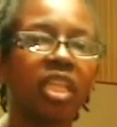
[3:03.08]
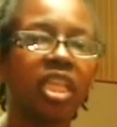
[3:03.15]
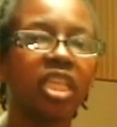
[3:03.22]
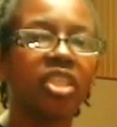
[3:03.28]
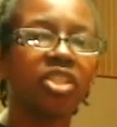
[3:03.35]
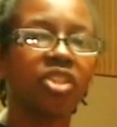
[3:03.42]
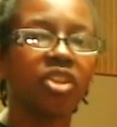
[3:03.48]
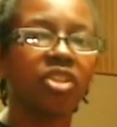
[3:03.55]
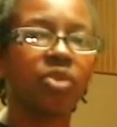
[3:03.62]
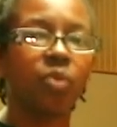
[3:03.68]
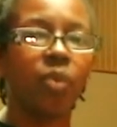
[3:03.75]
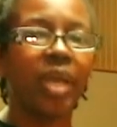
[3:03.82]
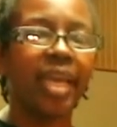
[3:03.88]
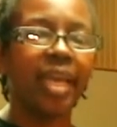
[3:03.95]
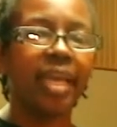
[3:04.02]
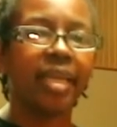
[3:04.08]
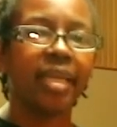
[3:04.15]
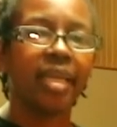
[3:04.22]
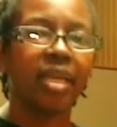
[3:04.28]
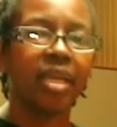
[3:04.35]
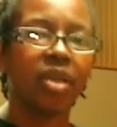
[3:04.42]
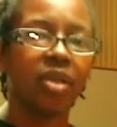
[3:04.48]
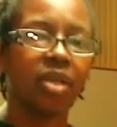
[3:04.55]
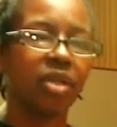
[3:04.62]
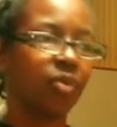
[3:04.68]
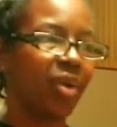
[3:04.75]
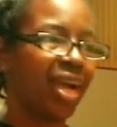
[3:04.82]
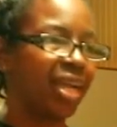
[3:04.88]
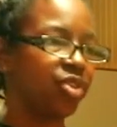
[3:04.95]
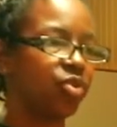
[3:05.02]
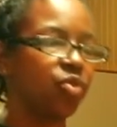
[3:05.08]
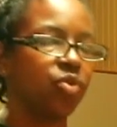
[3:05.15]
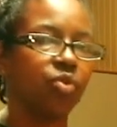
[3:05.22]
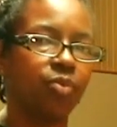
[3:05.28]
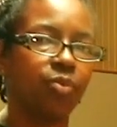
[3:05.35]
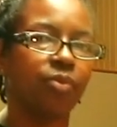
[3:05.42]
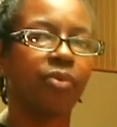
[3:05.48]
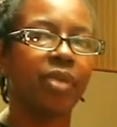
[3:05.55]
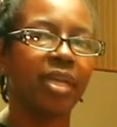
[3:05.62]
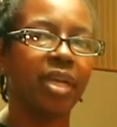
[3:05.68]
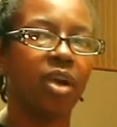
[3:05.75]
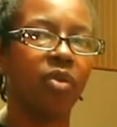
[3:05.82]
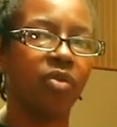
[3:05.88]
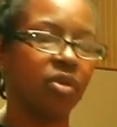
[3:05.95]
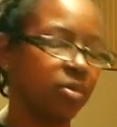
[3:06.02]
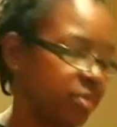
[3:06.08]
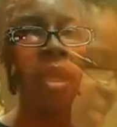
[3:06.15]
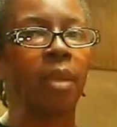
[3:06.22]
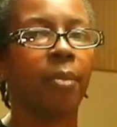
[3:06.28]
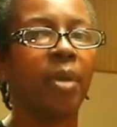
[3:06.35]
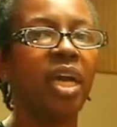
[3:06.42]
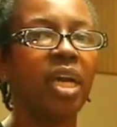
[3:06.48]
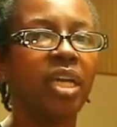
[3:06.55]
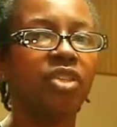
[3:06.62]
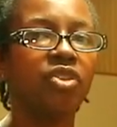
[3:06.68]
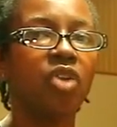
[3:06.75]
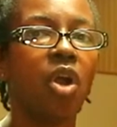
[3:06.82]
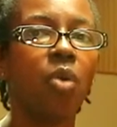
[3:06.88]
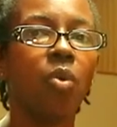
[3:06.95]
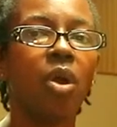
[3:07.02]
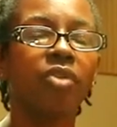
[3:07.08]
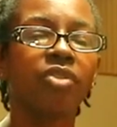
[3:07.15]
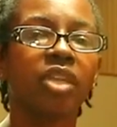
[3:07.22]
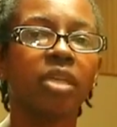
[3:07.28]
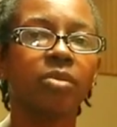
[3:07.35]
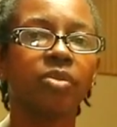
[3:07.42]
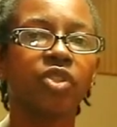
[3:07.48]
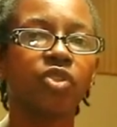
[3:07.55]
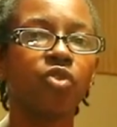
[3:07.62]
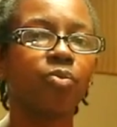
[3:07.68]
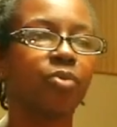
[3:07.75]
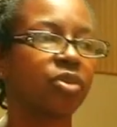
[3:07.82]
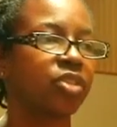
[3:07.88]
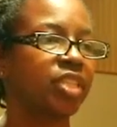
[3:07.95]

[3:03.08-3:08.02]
leave the shirts wet while you print on them, but you don't want them super